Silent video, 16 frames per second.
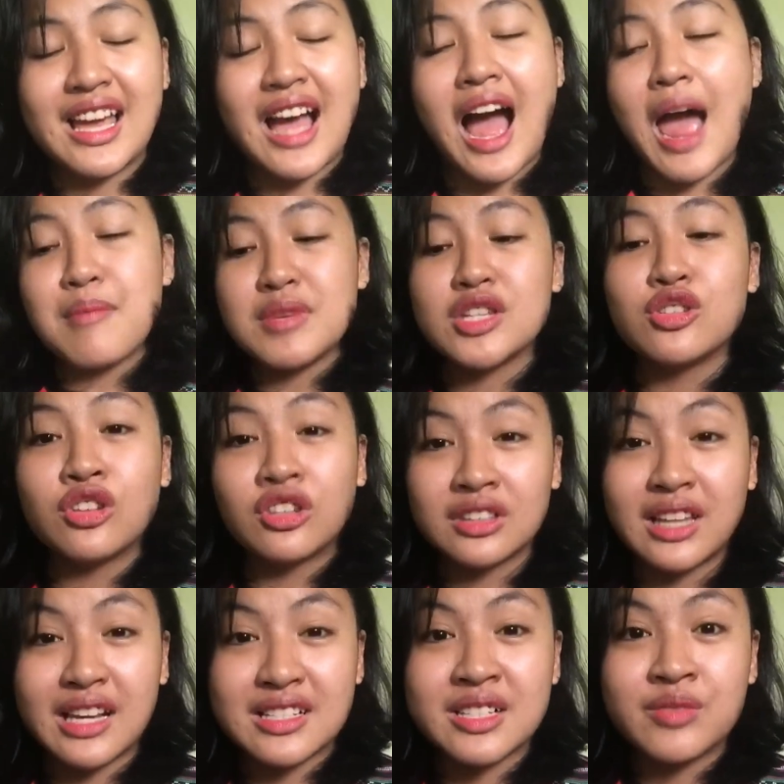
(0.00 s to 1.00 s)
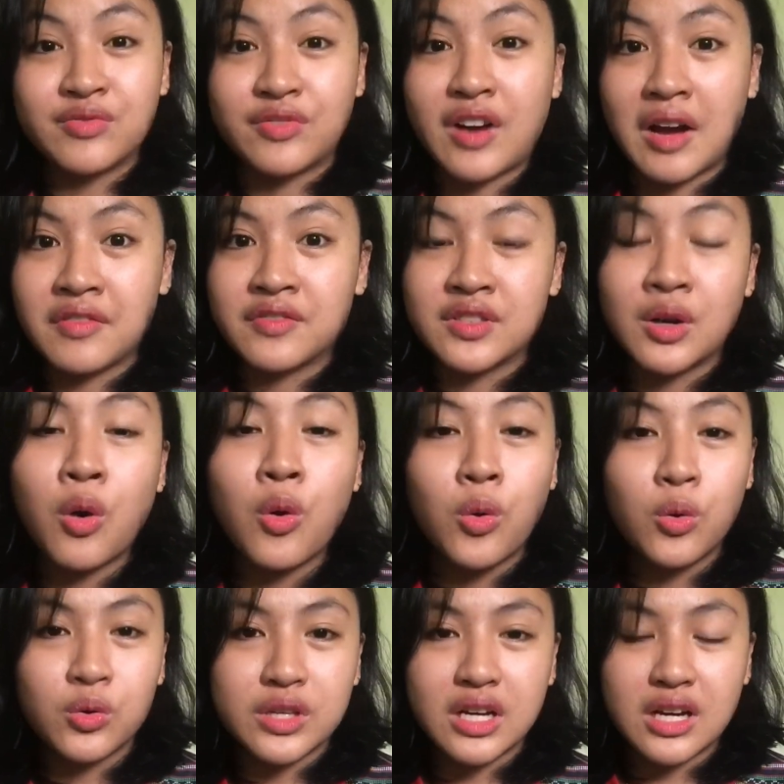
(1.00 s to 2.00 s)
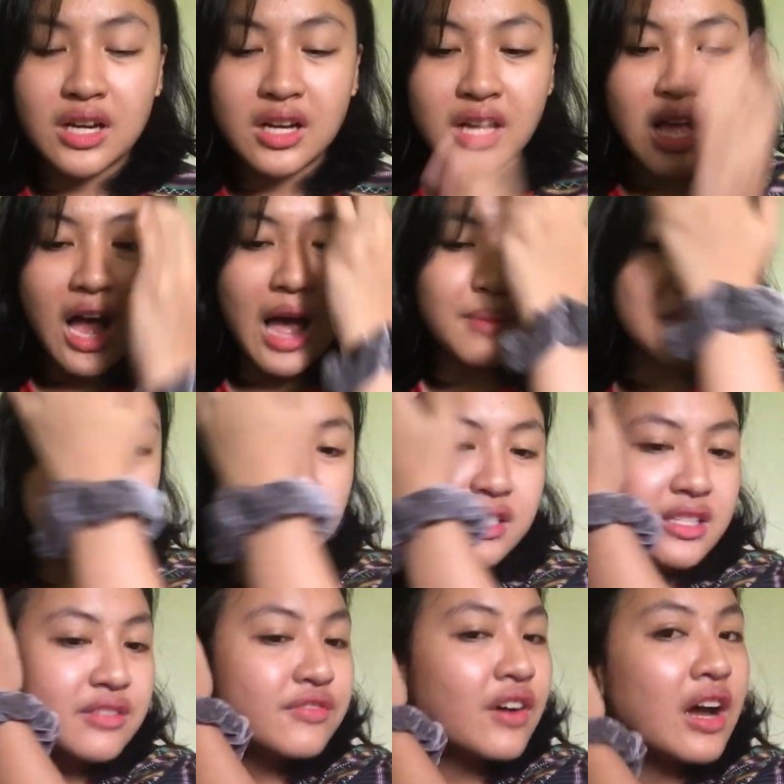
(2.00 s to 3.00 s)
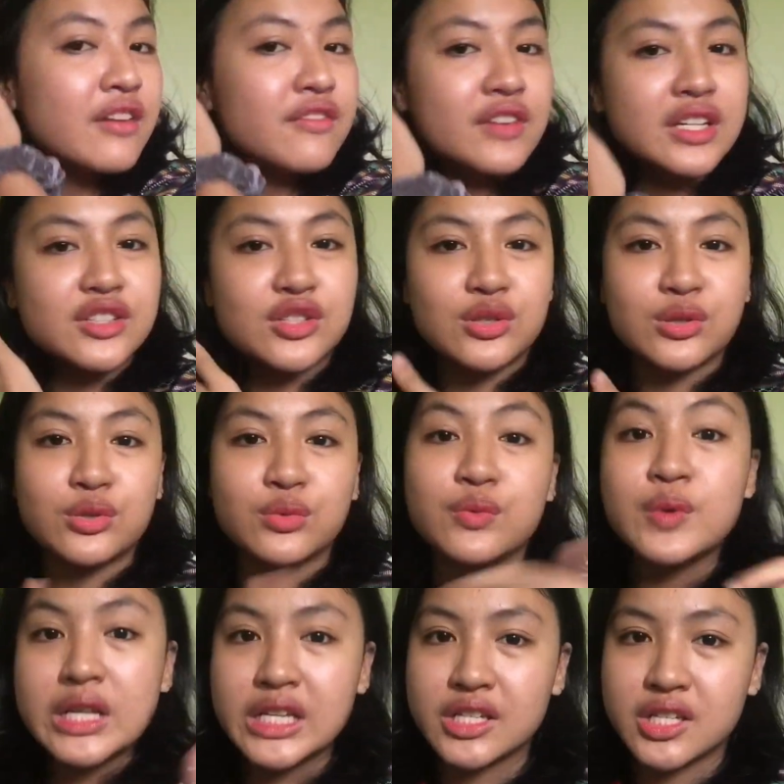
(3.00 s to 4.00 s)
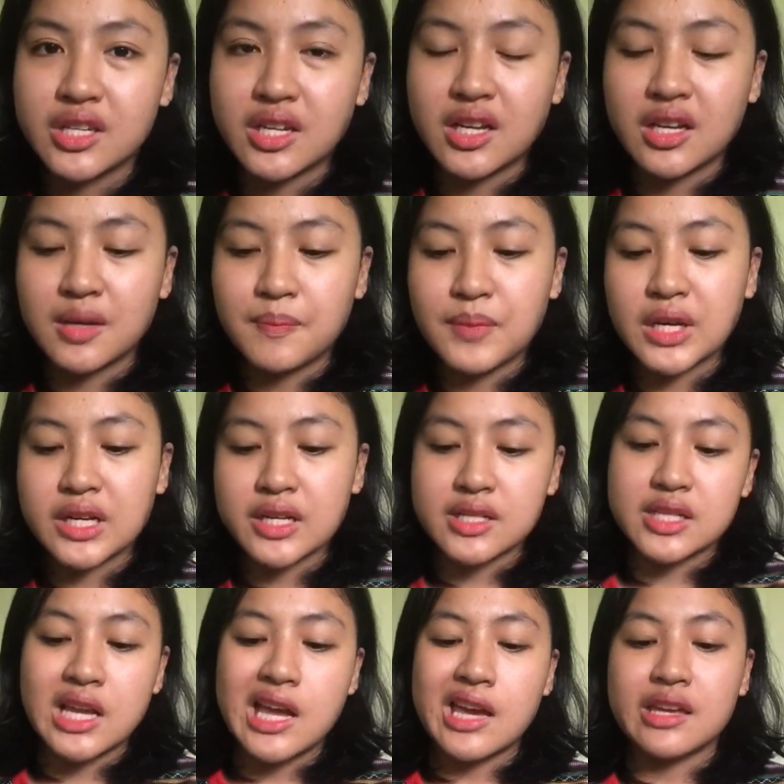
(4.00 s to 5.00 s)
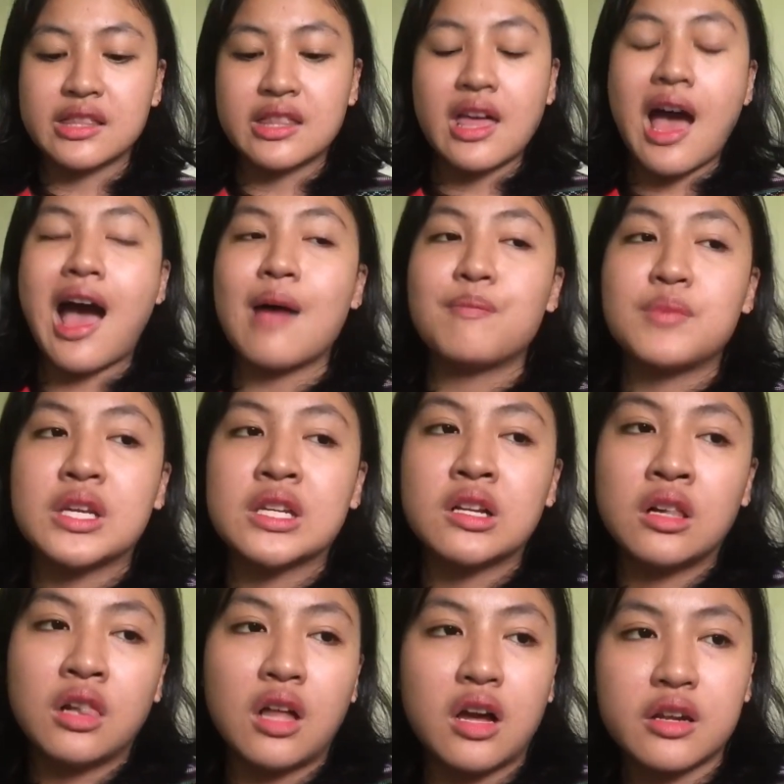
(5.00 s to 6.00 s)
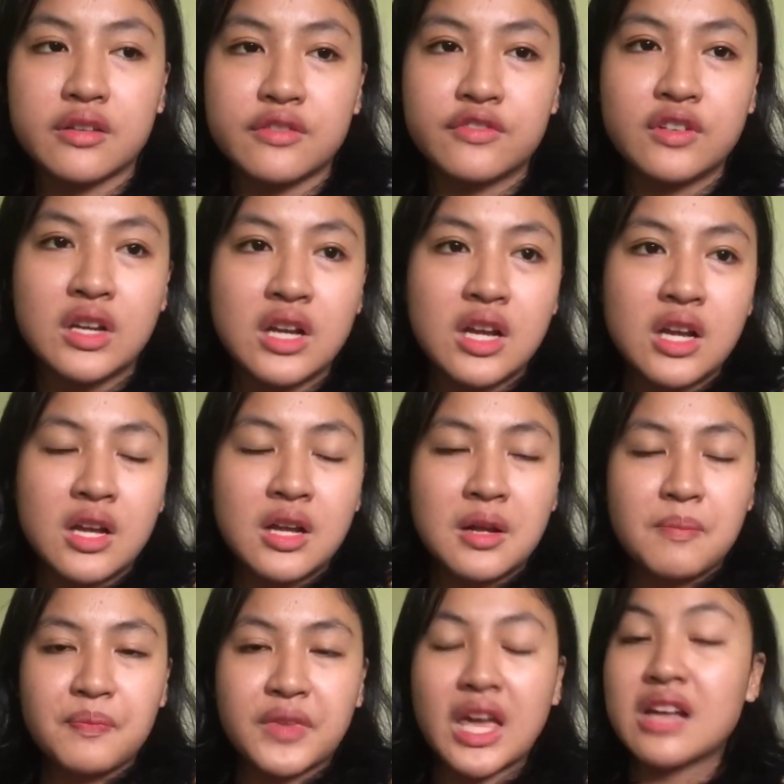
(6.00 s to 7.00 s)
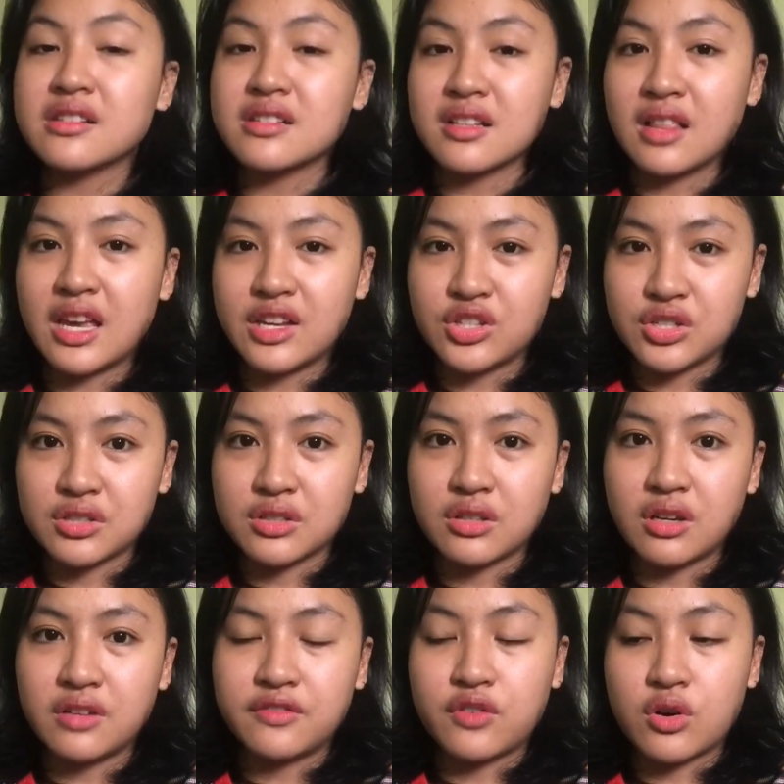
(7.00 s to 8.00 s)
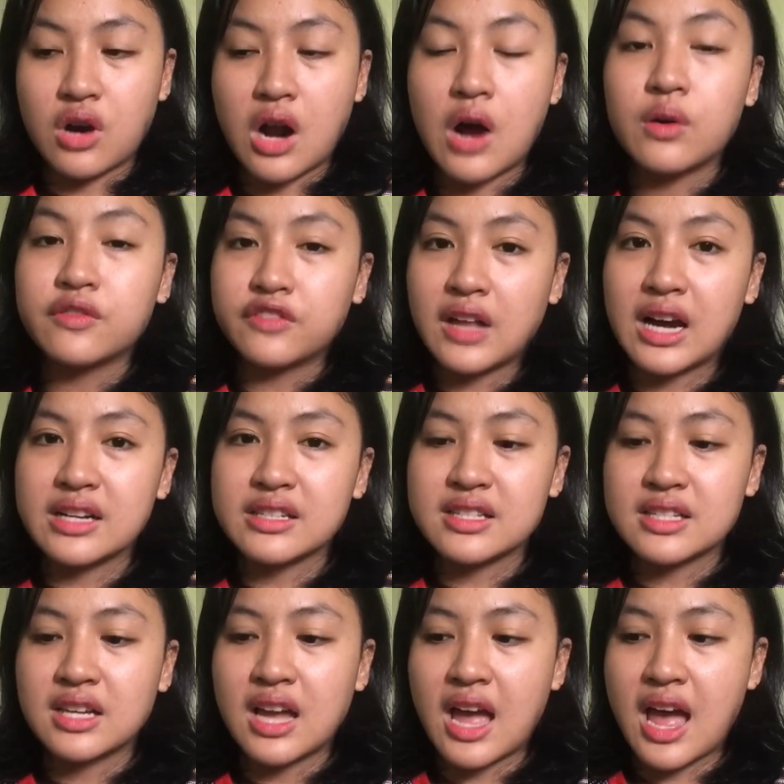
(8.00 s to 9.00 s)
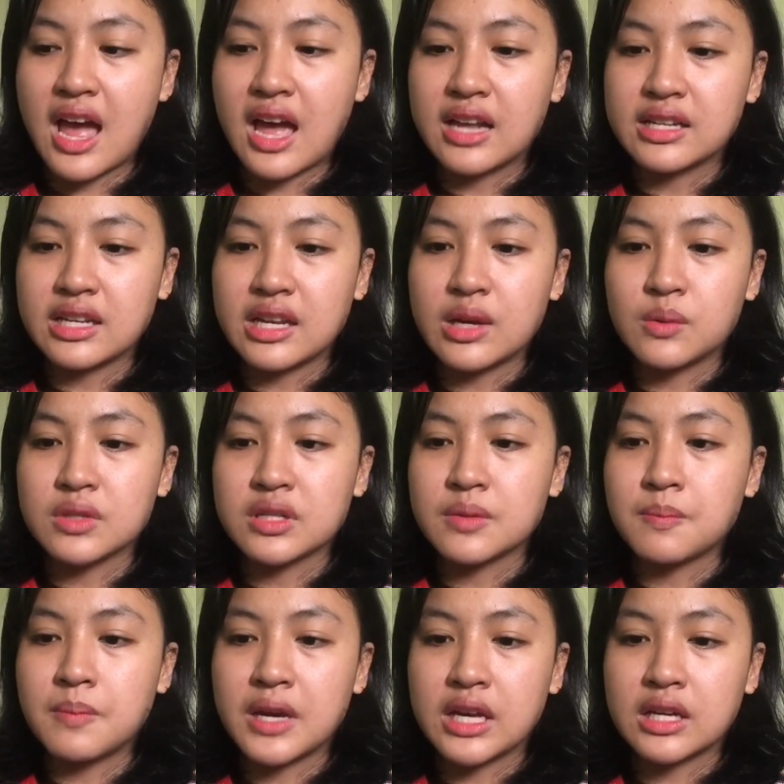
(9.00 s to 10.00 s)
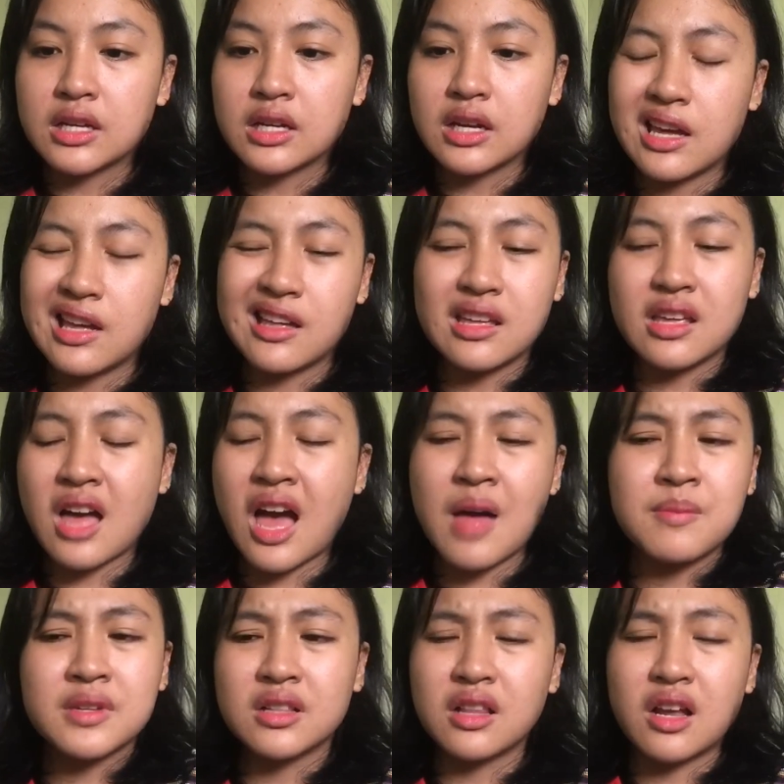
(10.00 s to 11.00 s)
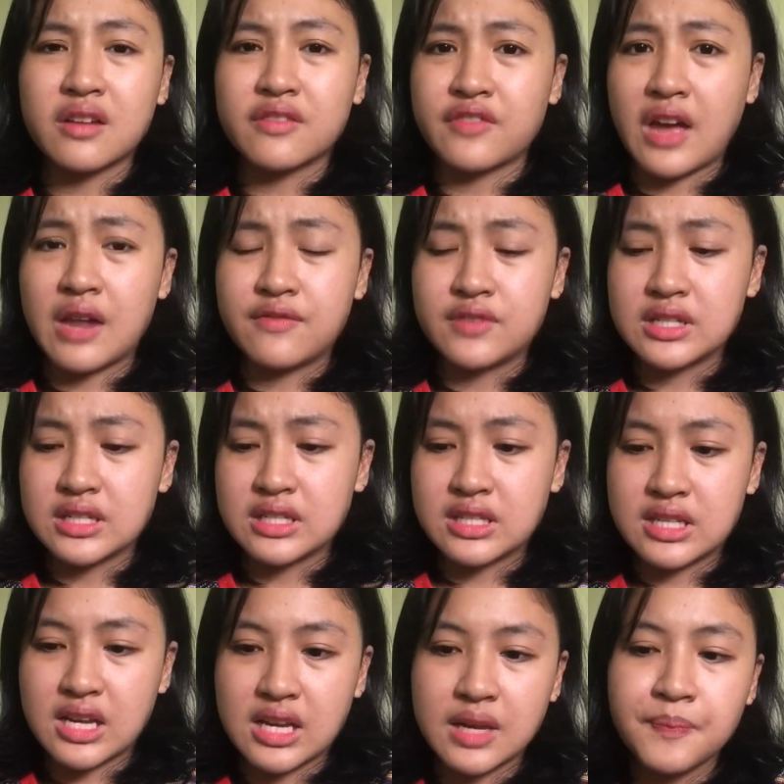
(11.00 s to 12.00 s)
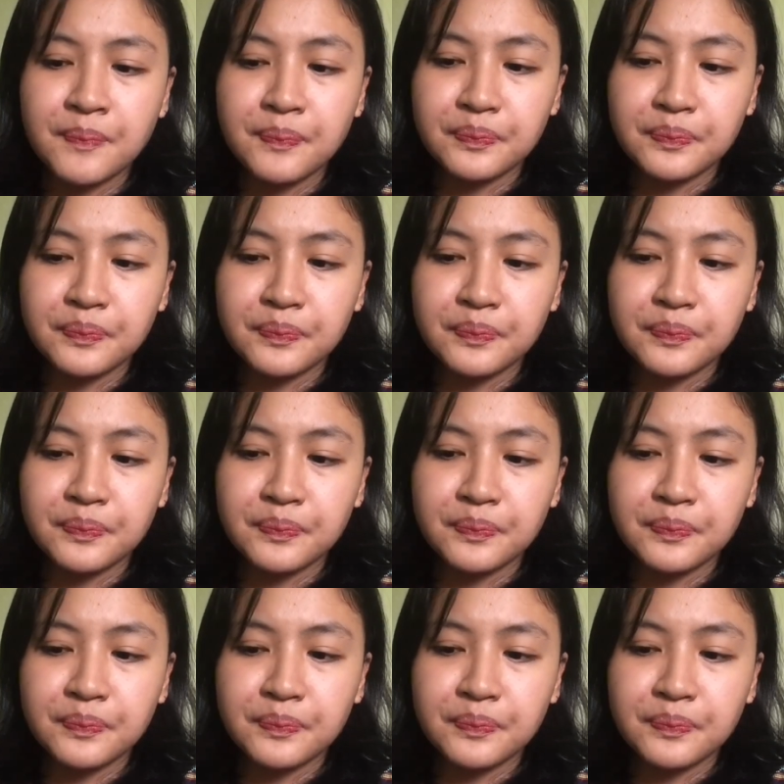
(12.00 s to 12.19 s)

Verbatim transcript: I mean not like survive the whole year I mean surviving to reach here because it had been a lot of cancellation for our flight and it was a big it had been a lot of adversity